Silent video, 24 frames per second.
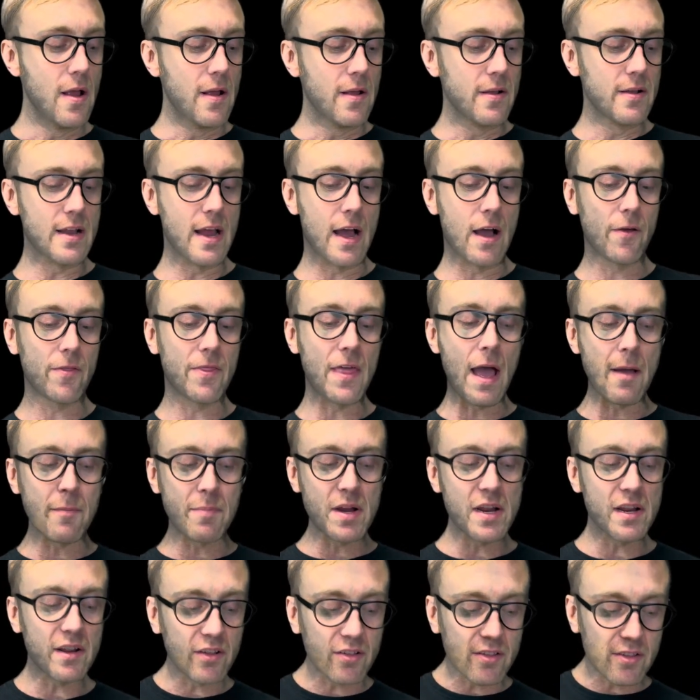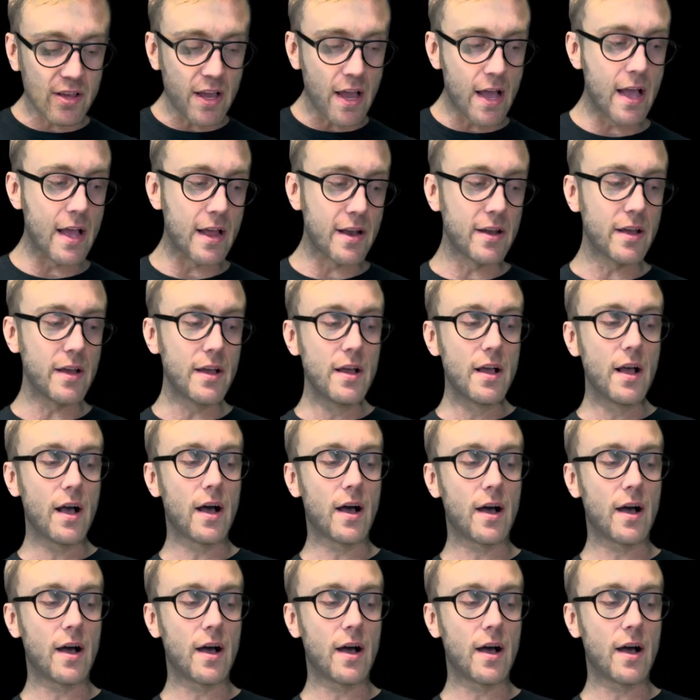Now, that being said,